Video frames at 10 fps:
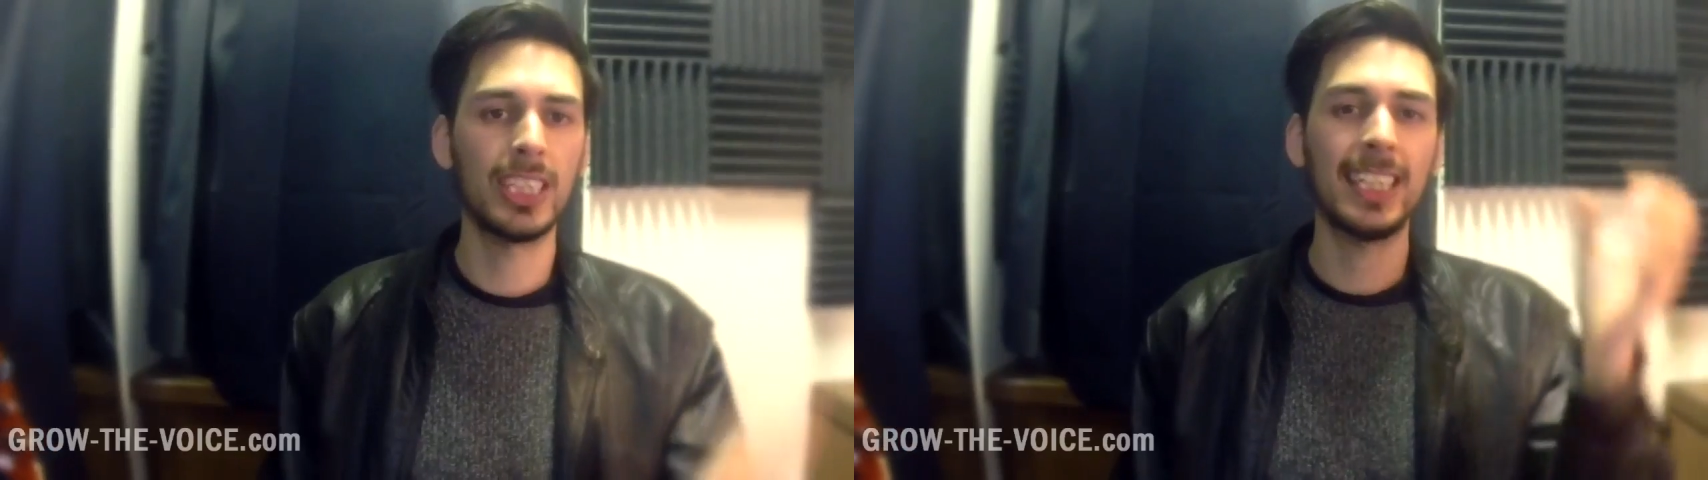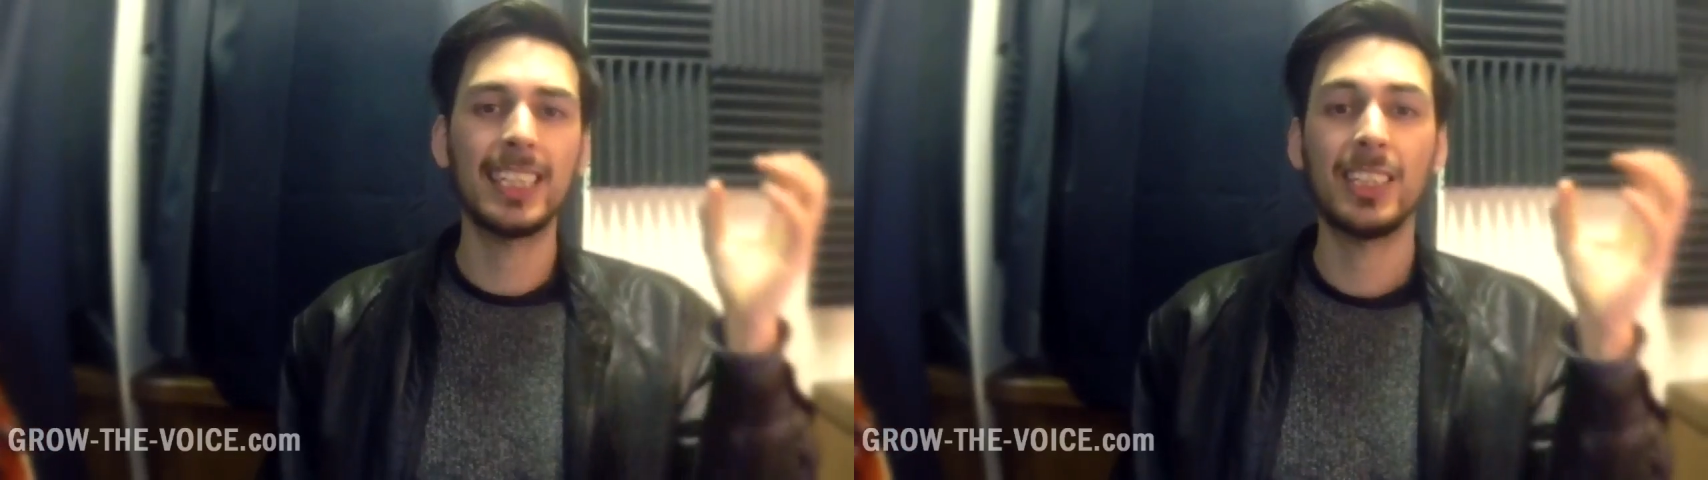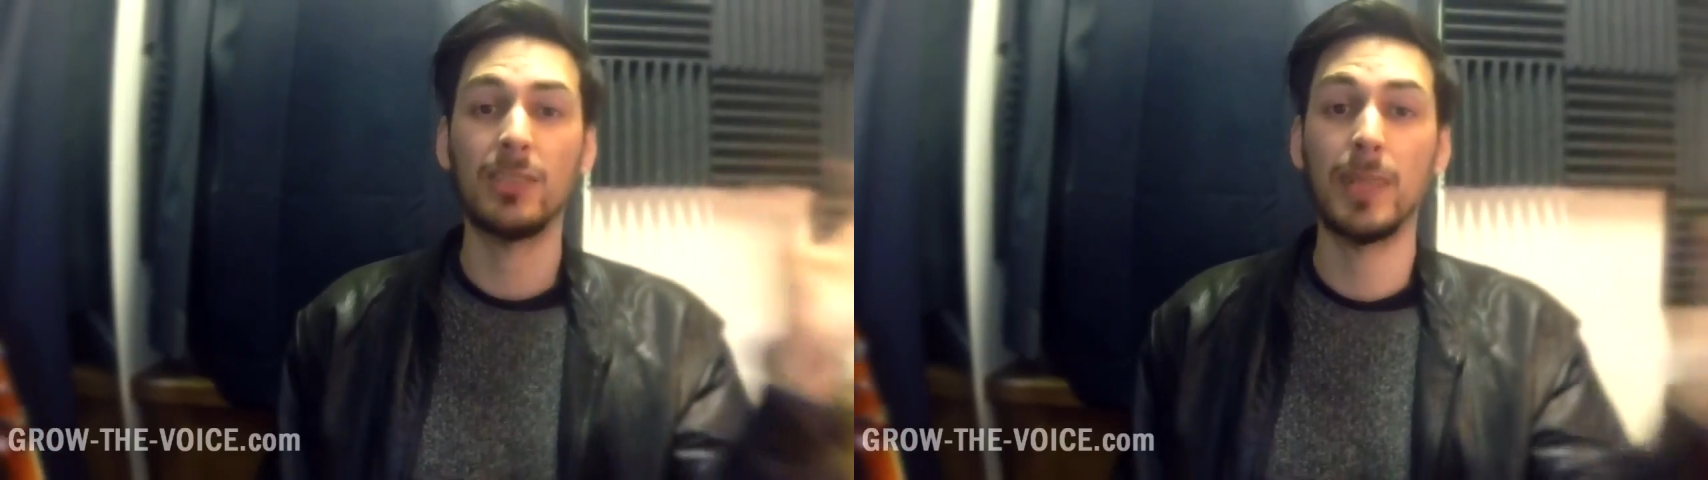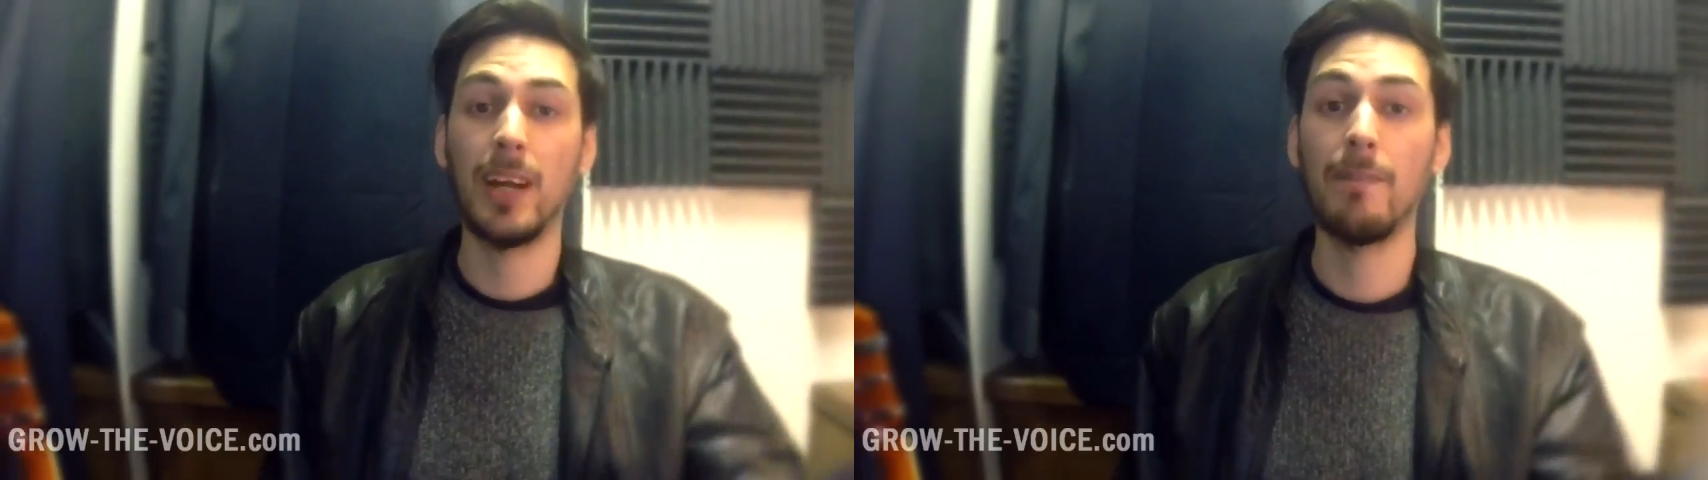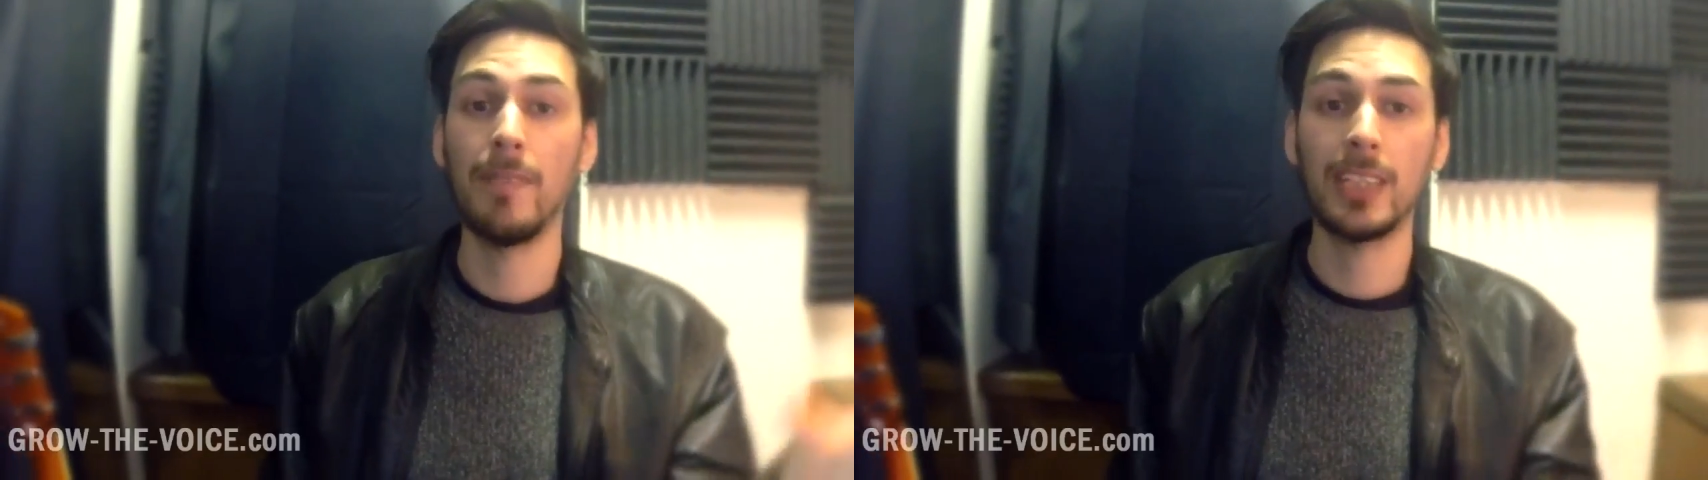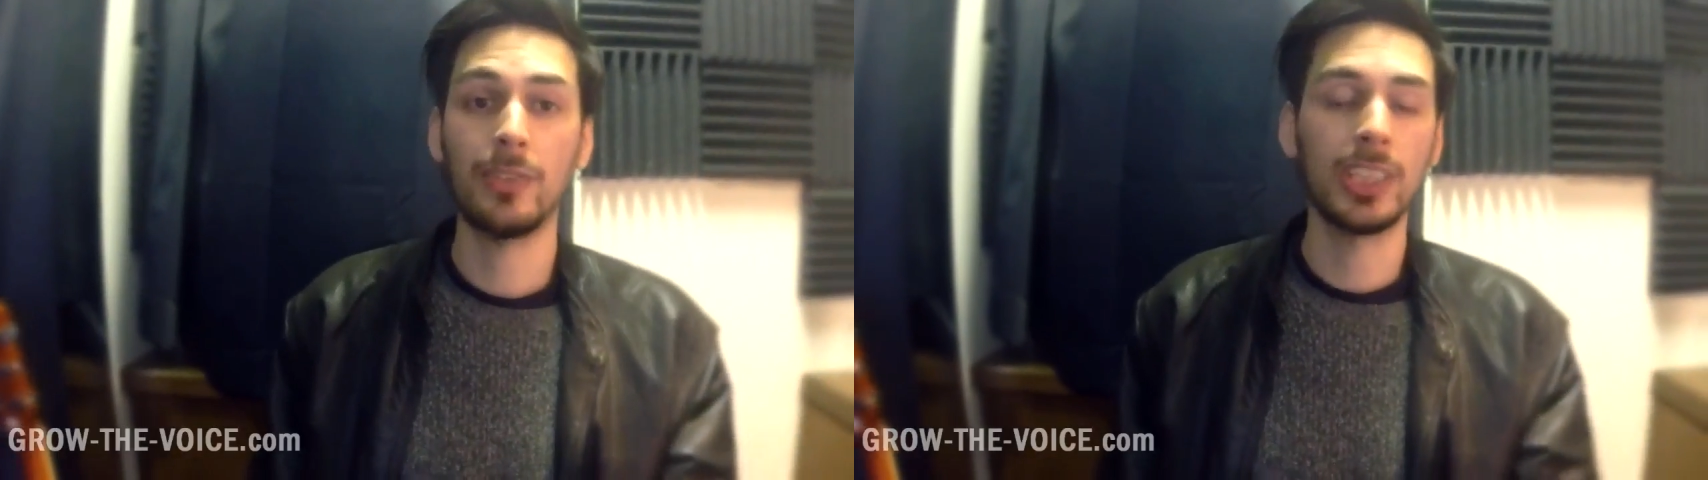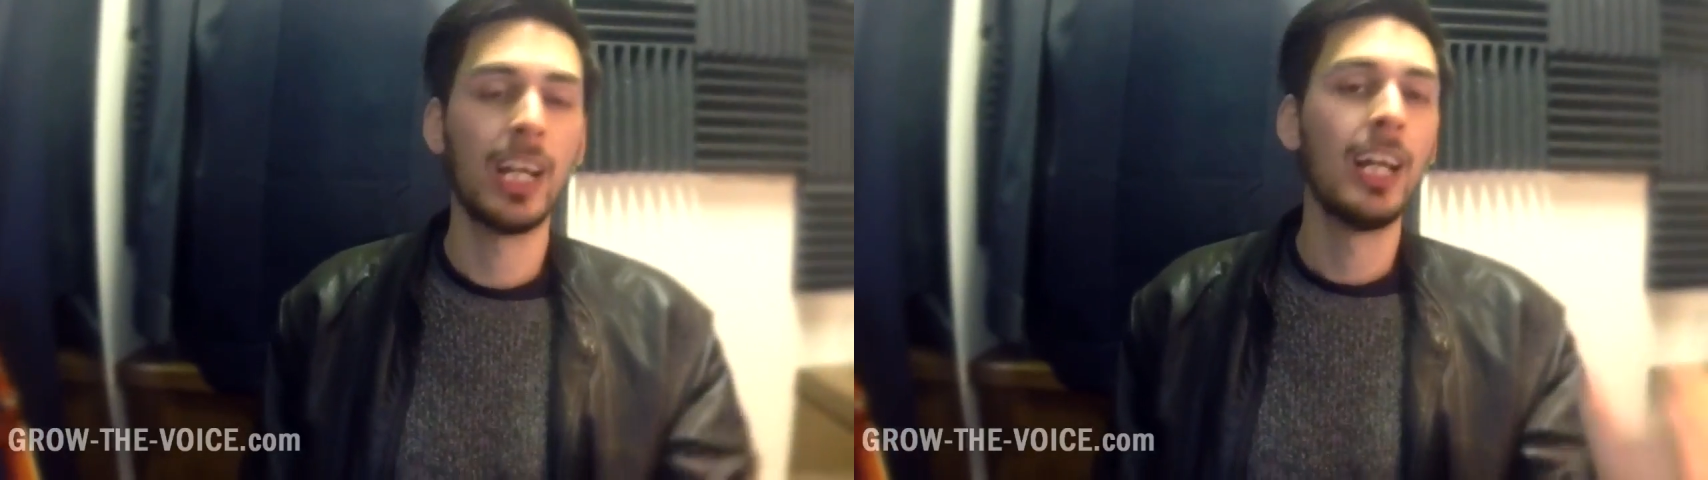It doesn't become mixed voice.